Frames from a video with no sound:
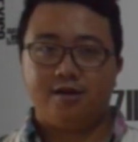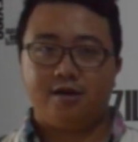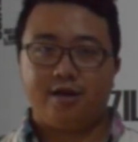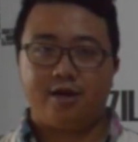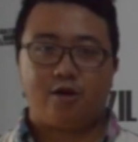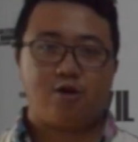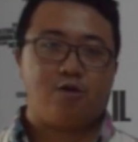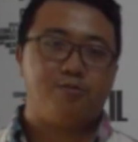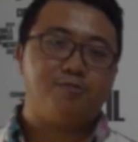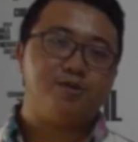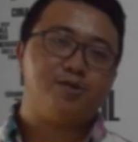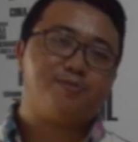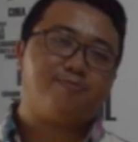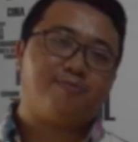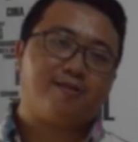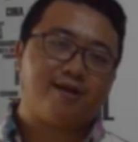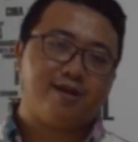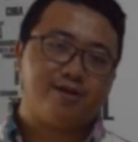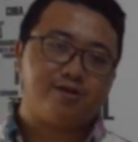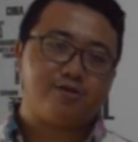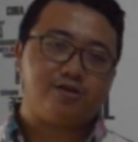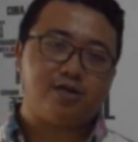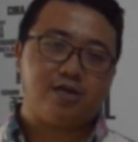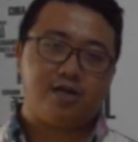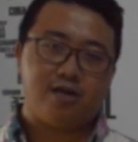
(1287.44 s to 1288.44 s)
e-commerce
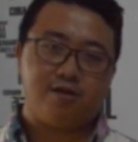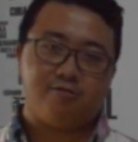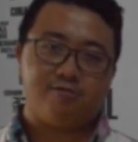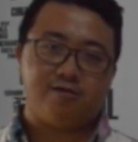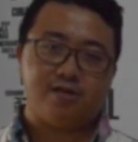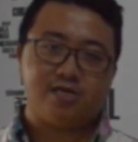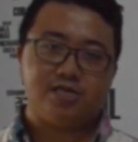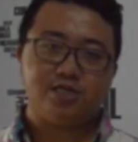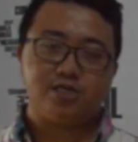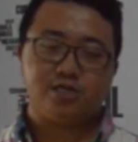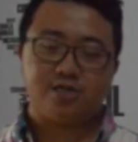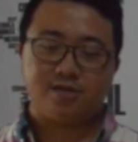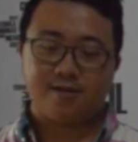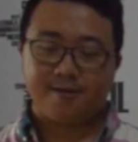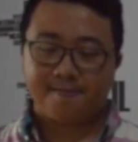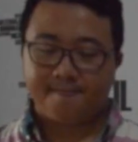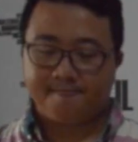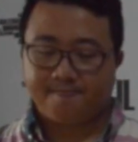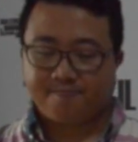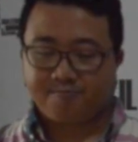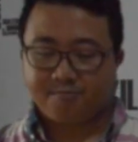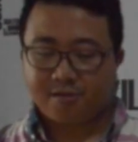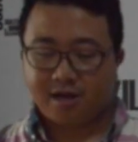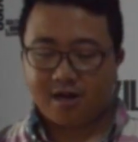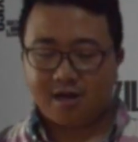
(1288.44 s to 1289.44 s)
players in Indonesia.
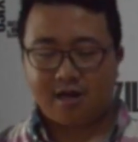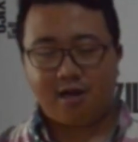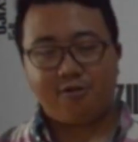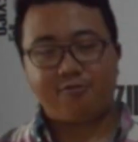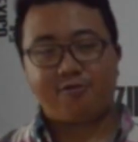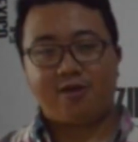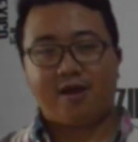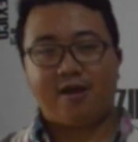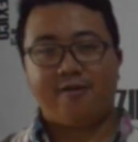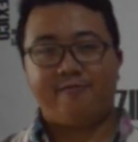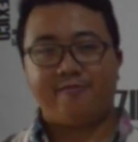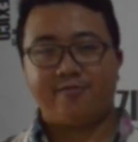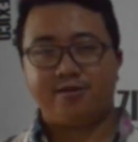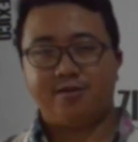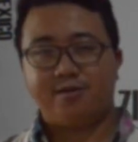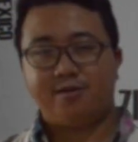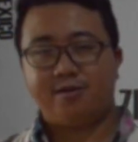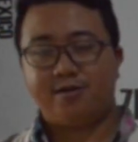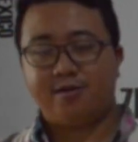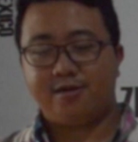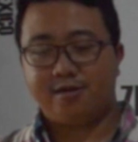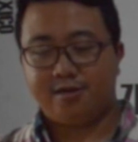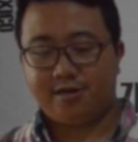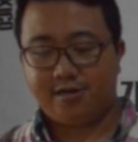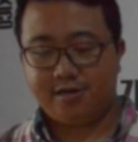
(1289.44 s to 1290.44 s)
Now they
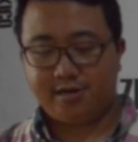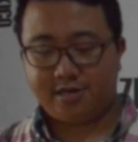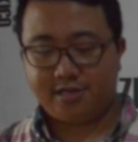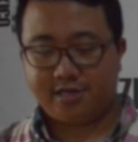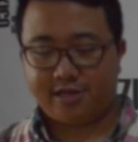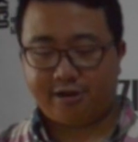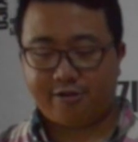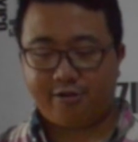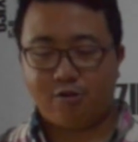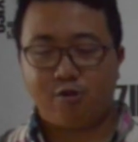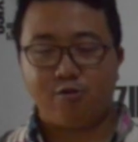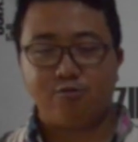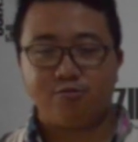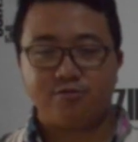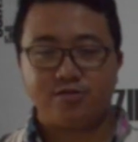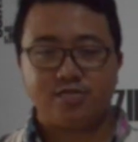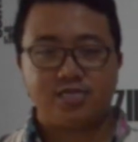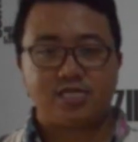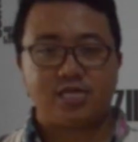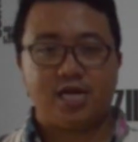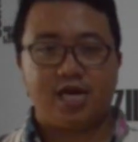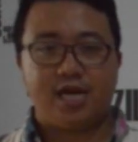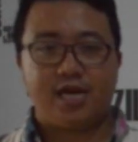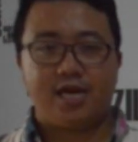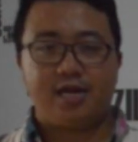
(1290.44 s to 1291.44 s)
have their own
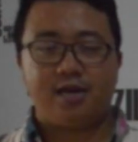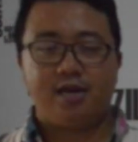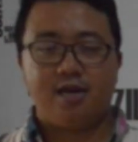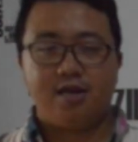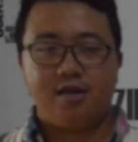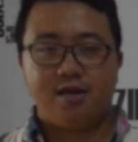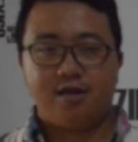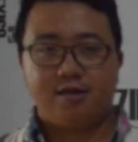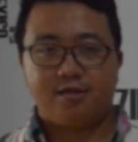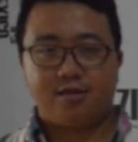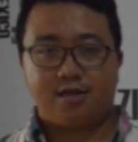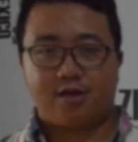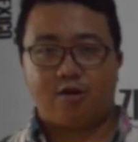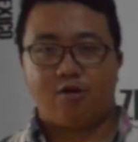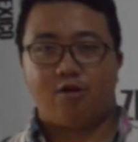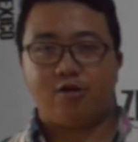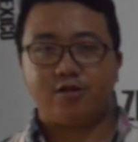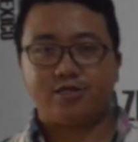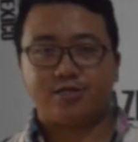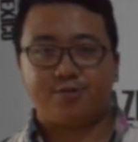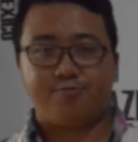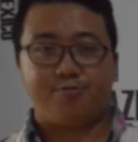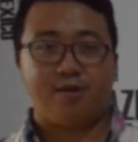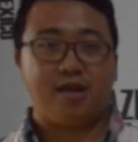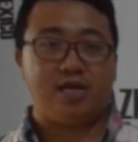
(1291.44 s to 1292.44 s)
site. They
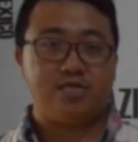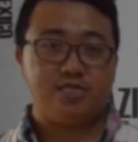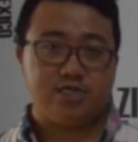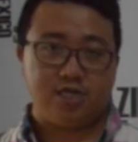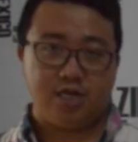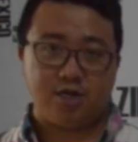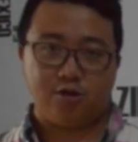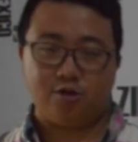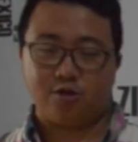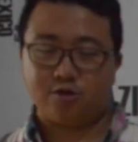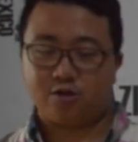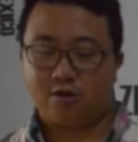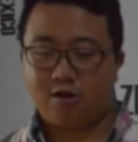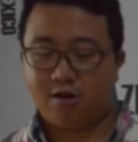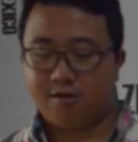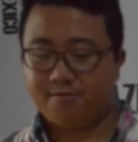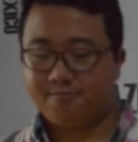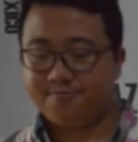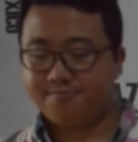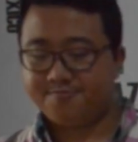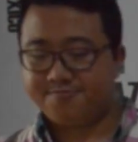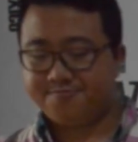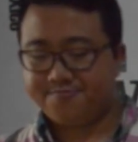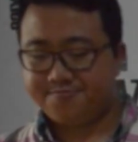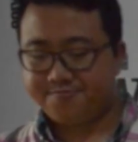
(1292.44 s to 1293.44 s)
call it
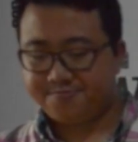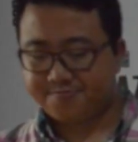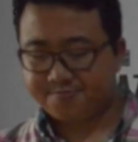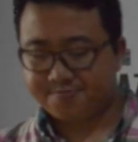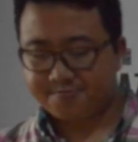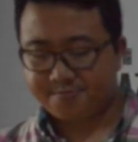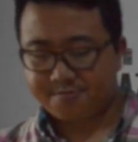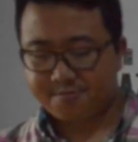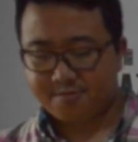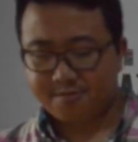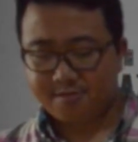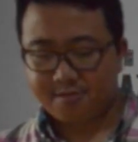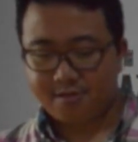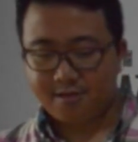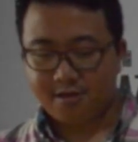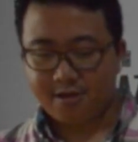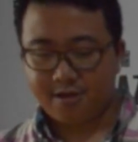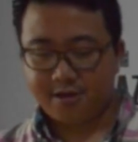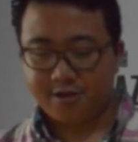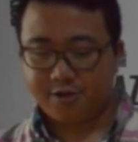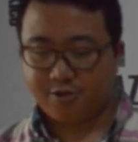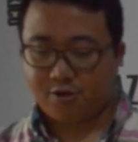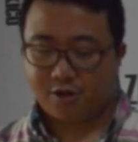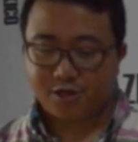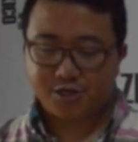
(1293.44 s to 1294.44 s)
Belanja.com.
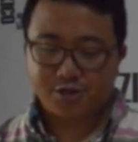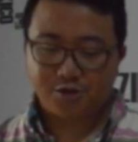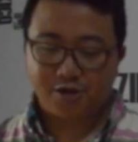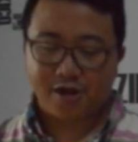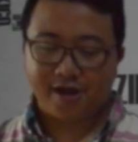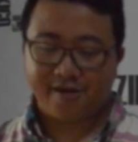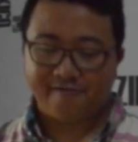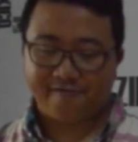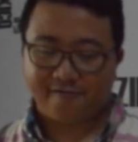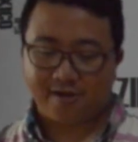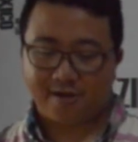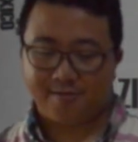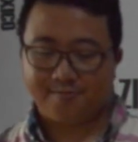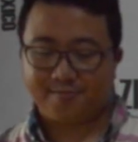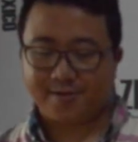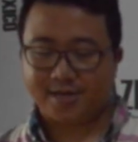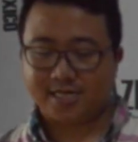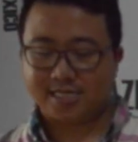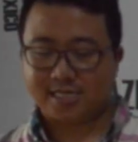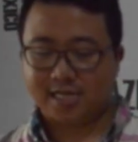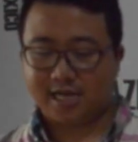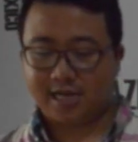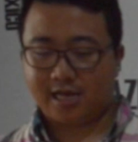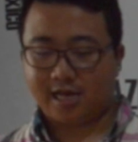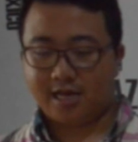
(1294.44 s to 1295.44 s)
You also have
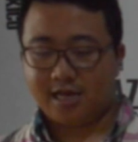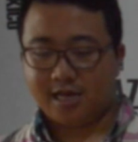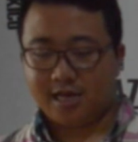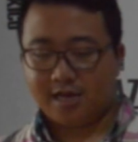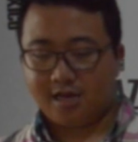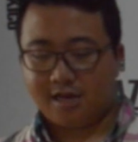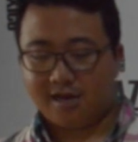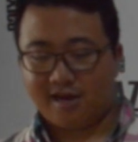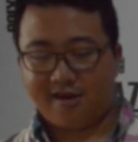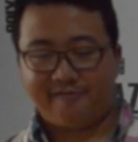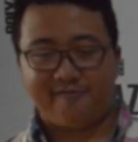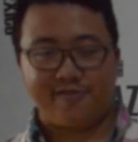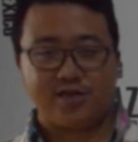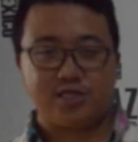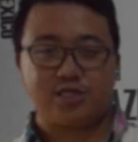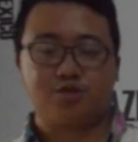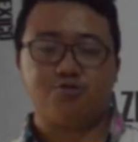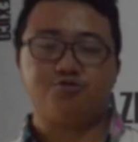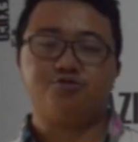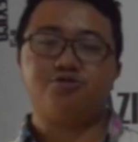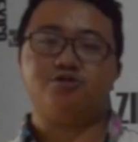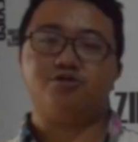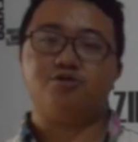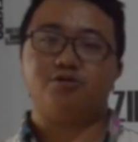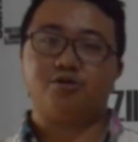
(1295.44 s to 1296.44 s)
companies like Living
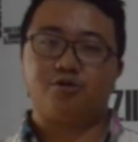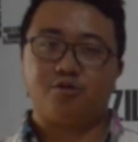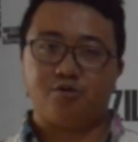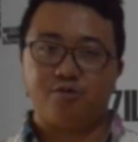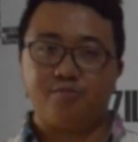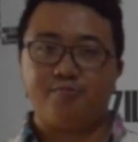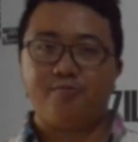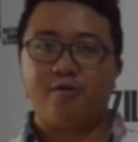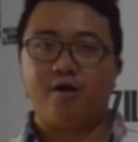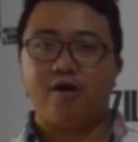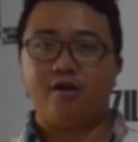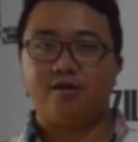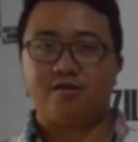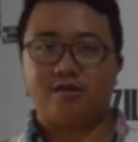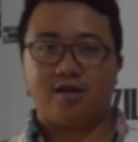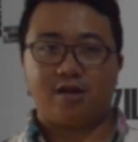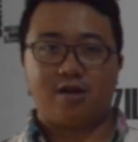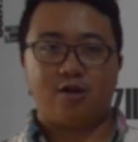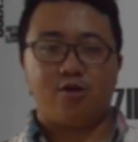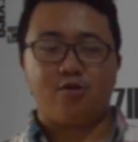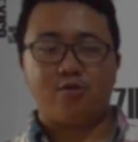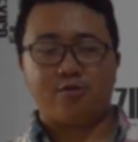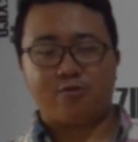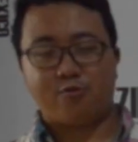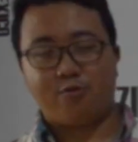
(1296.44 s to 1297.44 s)
Social, Groupon that
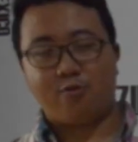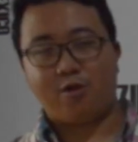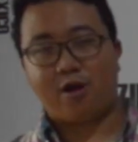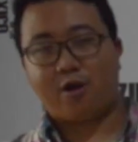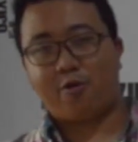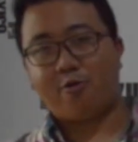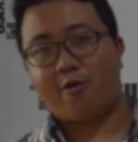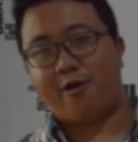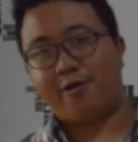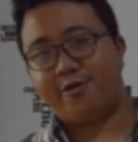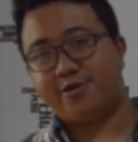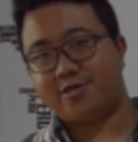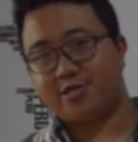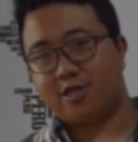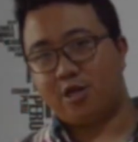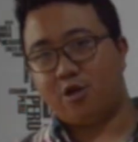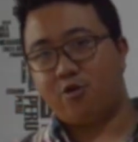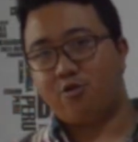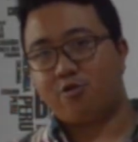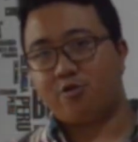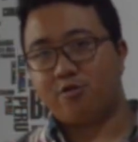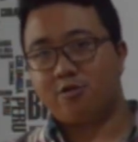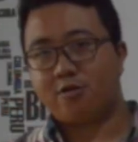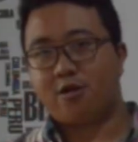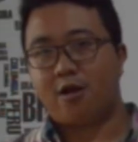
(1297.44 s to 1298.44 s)
acquires a
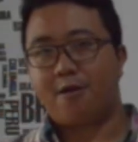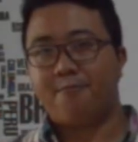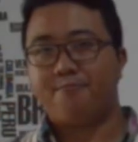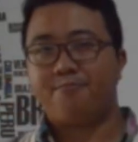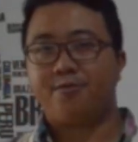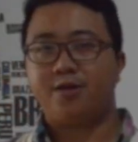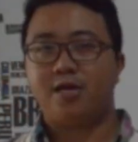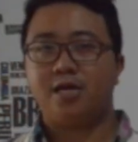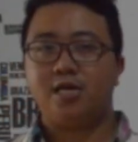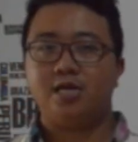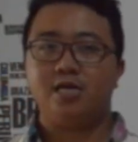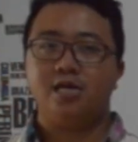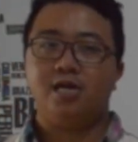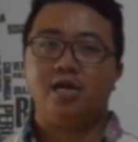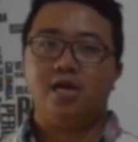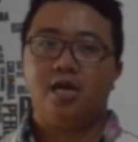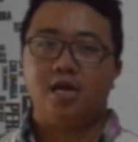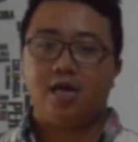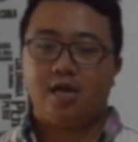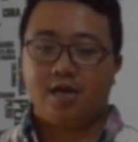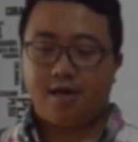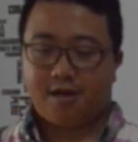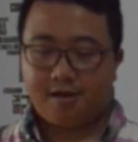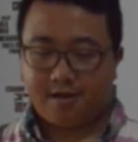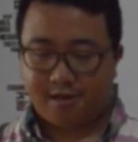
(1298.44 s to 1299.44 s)
local company,
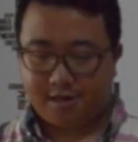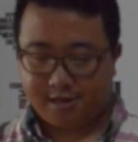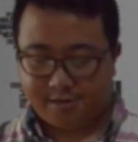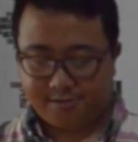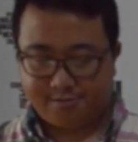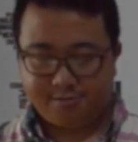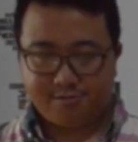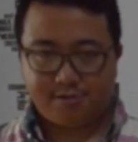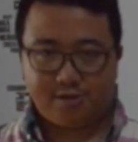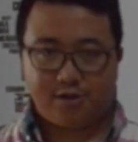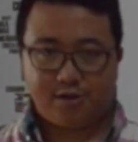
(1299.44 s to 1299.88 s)
and